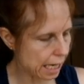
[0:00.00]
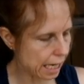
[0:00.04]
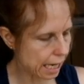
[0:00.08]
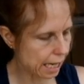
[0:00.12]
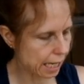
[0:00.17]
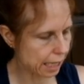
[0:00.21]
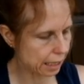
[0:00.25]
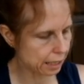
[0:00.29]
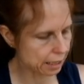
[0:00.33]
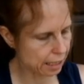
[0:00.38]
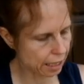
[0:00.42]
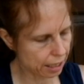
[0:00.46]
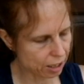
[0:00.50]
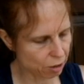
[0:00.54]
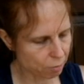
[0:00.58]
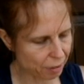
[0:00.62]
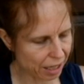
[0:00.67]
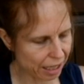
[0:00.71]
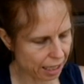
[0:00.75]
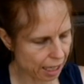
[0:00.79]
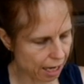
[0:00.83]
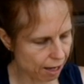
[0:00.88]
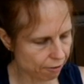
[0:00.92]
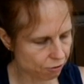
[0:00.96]
and then you
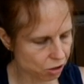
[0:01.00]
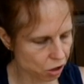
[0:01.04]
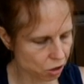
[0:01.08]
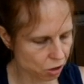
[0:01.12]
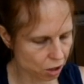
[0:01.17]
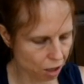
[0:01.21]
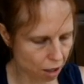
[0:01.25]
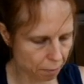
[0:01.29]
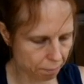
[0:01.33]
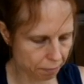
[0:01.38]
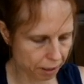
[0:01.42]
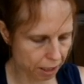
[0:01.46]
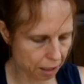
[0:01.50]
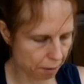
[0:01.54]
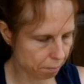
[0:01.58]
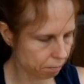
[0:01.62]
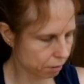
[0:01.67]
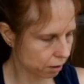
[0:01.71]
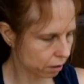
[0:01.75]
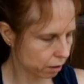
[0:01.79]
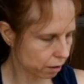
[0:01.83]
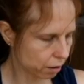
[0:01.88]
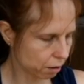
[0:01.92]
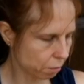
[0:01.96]
might have to top it up
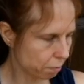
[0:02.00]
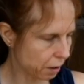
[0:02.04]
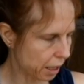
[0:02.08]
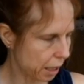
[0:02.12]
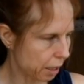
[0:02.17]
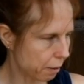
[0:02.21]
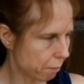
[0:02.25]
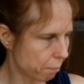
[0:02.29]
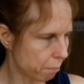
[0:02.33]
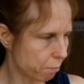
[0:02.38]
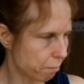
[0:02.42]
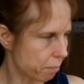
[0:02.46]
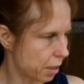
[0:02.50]
a little bit,